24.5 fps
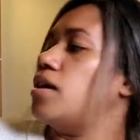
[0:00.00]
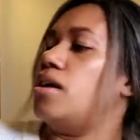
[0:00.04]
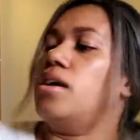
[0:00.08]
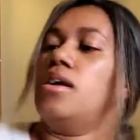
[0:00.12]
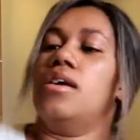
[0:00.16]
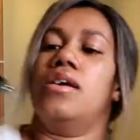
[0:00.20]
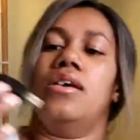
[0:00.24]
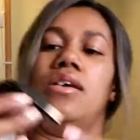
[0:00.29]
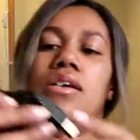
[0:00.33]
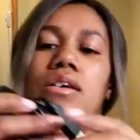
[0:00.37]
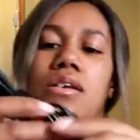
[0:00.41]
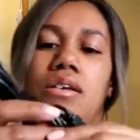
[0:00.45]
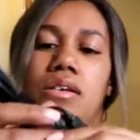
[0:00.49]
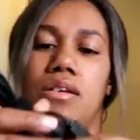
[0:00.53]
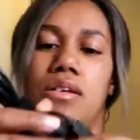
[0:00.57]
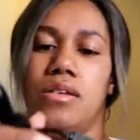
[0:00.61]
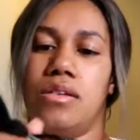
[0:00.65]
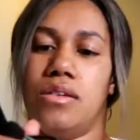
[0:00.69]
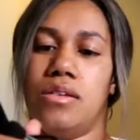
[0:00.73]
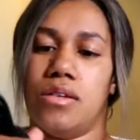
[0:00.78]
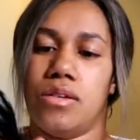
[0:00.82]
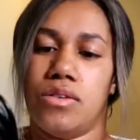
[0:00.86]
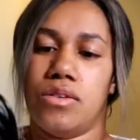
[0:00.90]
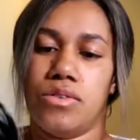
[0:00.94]

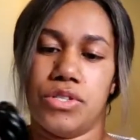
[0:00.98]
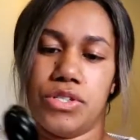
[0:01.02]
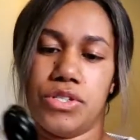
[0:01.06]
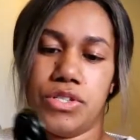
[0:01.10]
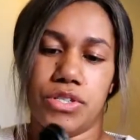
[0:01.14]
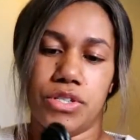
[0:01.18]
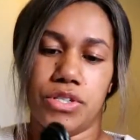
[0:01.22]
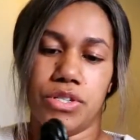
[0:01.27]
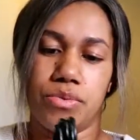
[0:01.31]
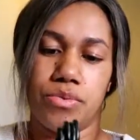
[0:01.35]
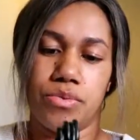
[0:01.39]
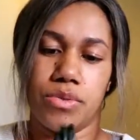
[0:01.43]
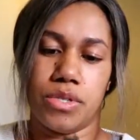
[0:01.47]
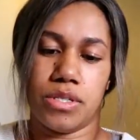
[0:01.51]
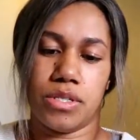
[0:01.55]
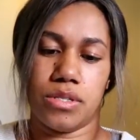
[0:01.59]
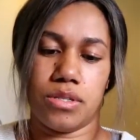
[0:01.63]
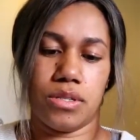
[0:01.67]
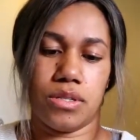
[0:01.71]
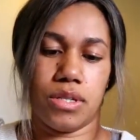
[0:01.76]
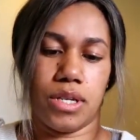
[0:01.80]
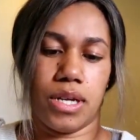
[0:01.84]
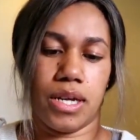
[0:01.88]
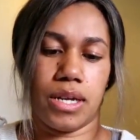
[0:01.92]
And I'll show you what
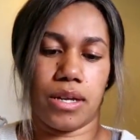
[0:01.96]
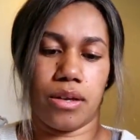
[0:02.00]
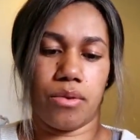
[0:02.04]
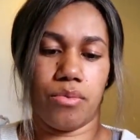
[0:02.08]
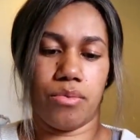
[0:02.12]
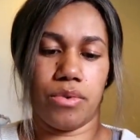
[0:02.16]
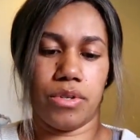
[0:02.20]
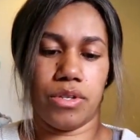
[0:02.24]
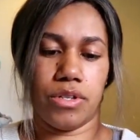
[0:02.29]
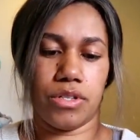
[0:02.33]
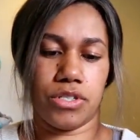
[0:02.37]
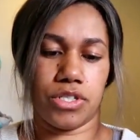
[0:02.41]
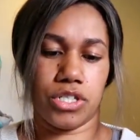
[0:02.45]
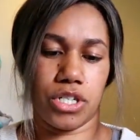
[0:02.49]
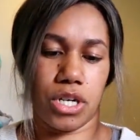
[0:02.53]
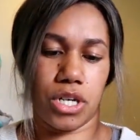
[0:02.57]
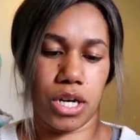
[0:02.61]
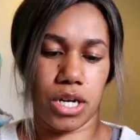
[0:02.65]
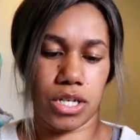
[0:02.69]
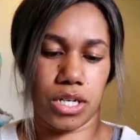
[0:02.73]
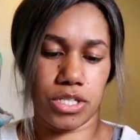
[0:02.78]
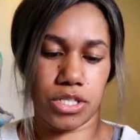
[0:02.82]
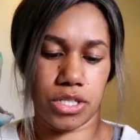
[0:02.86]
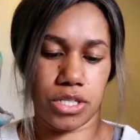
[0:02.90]
it's like when you're
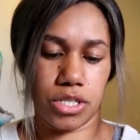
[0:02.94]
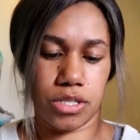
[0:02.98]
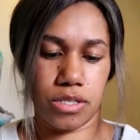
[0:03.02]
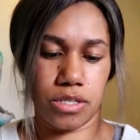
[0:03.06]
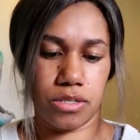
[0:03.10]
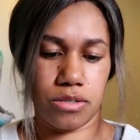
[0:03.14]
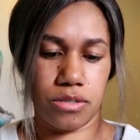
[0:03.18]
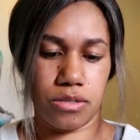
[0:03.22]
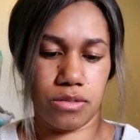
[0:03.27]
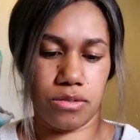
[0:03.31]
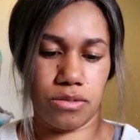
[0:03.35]
charging it.